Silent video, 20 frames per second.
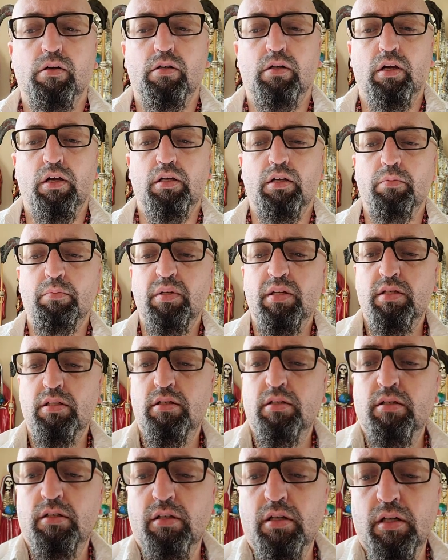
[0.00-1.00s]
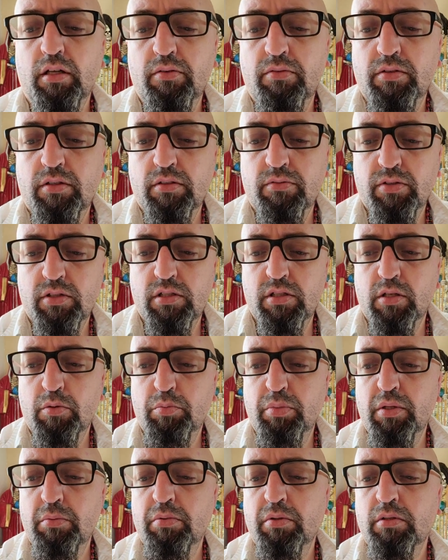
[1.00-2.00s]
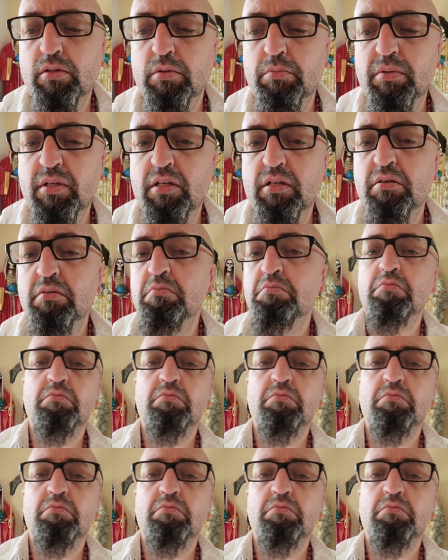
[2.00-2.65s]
It could be, even for some people, could be